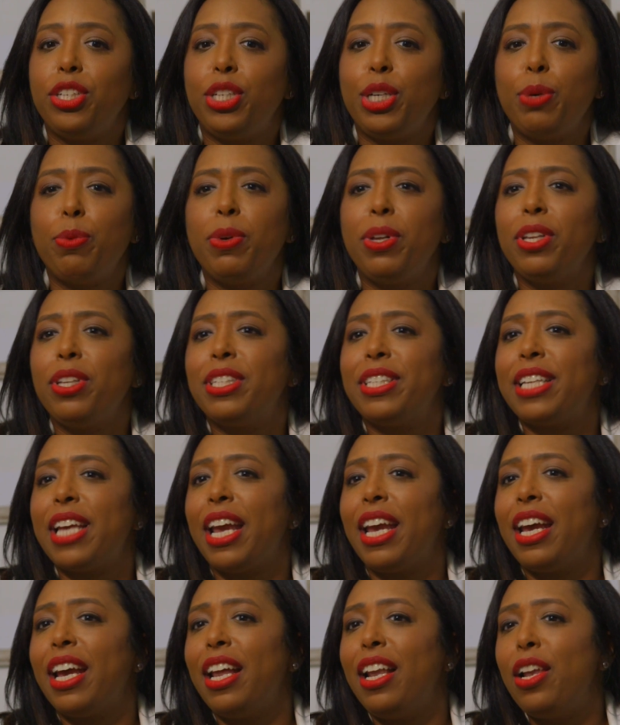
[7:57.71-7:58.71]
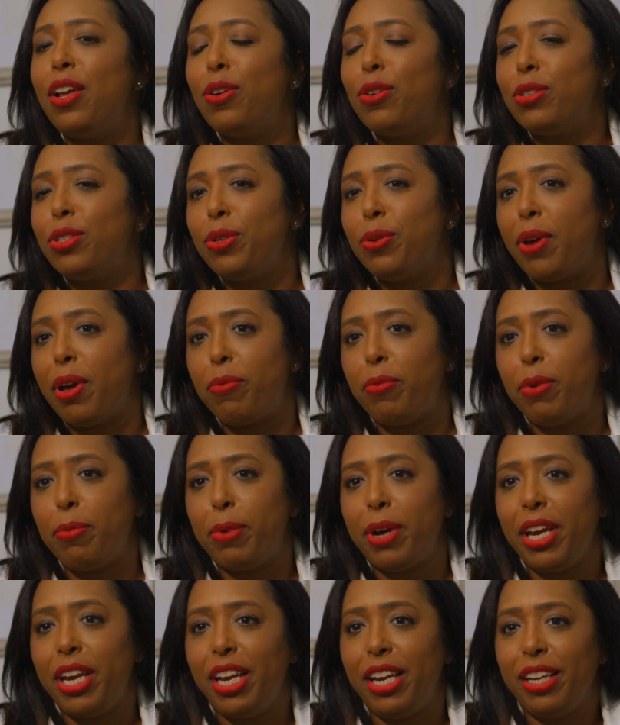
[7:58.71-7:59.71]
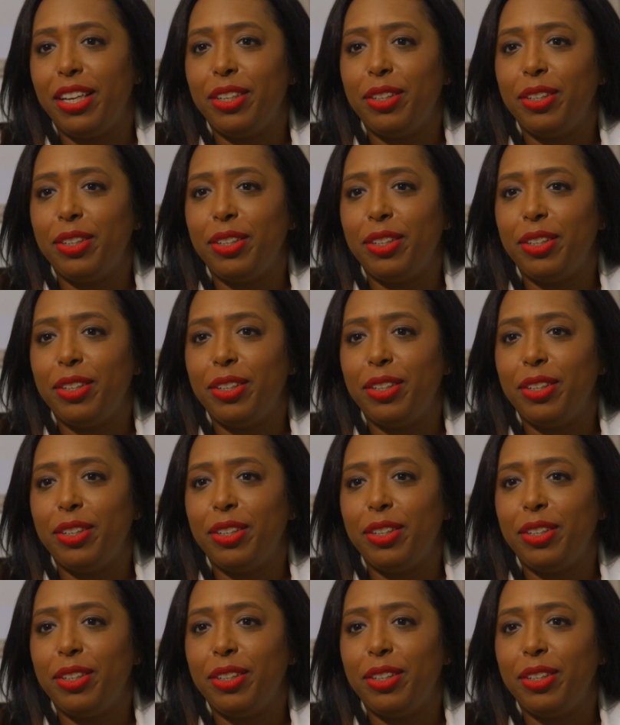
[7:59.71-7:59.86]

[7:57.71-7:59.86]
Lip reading: will say hello to everybody.